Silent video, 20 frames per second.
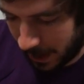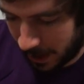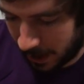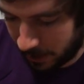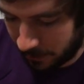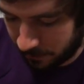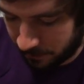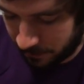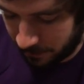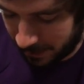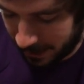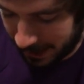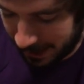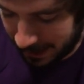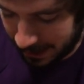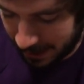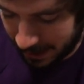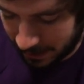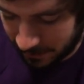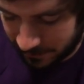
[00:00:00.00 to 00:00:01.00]
kind of
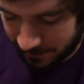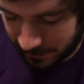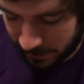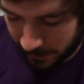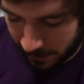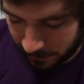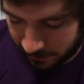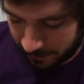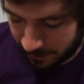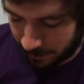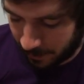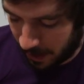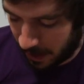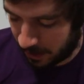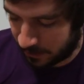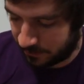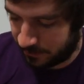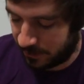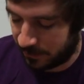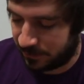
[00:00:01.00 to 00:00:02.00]
interior to the
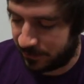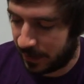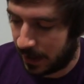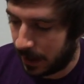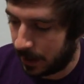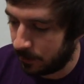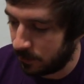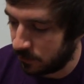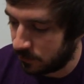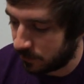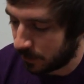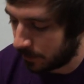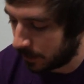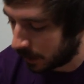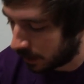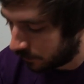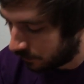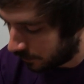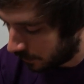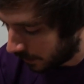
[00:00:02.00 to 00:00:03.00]
box this time, so I'm
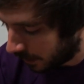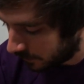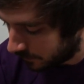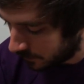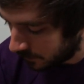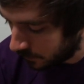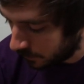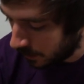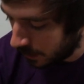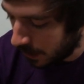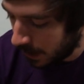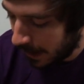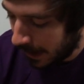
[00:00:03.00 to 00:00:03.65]
not going to show that to you.